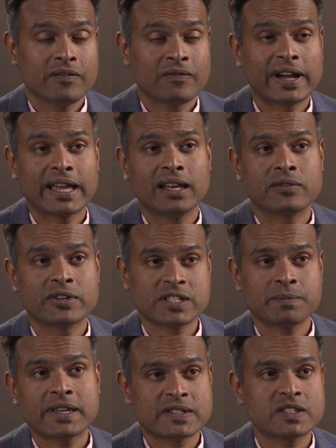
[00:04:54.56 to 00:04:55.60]
While
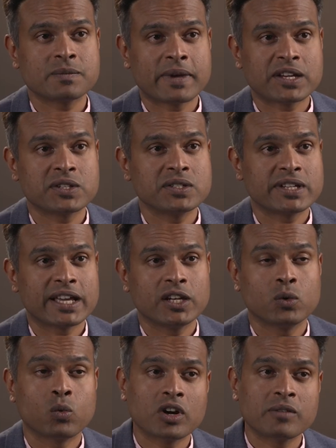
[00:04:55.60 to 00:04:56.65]
risk-based inspection tell
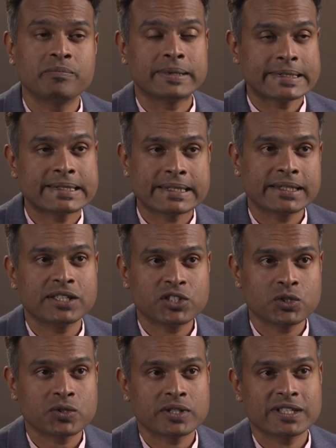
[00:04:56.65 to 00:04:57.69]
you what percentage
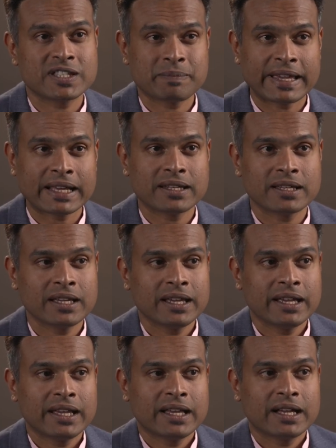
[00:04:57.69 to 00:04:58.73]
you should inspect,
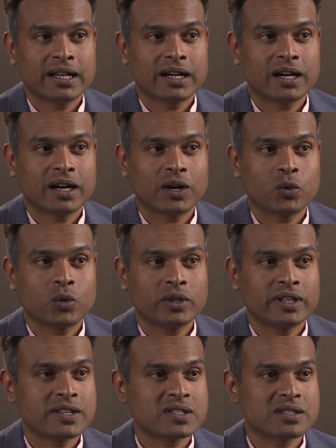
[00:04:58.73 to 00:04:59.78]

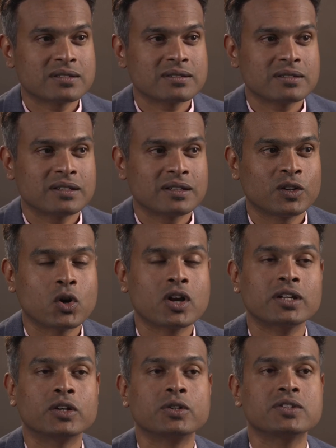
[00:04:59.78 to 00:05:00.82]
there is
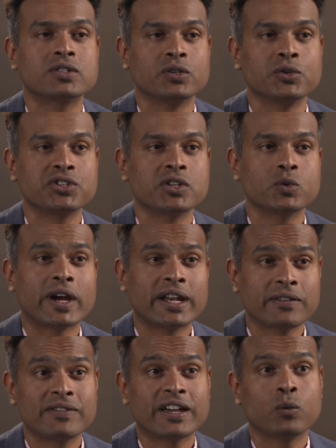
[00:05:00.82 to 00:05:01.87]
not a good solution to
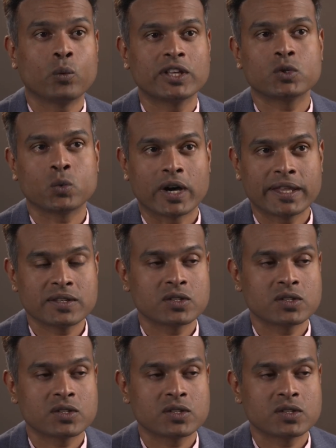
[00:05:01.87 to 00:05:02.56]
identify which ones.